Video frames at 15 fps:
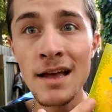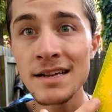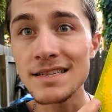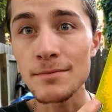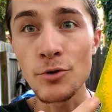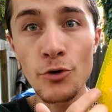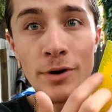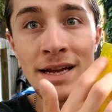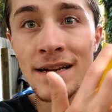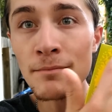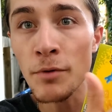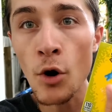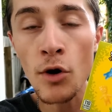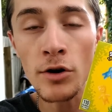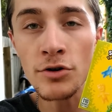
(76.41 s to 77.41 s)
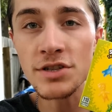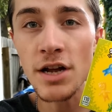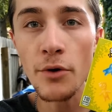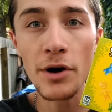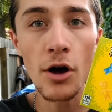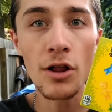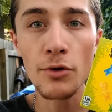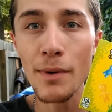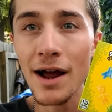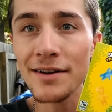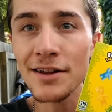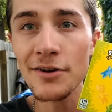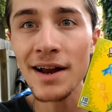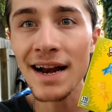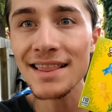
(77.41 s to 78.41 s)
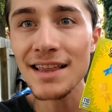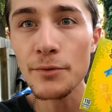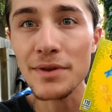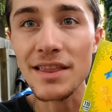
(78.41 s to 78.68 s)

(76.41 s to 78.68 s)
some green borders going all around here kind of thing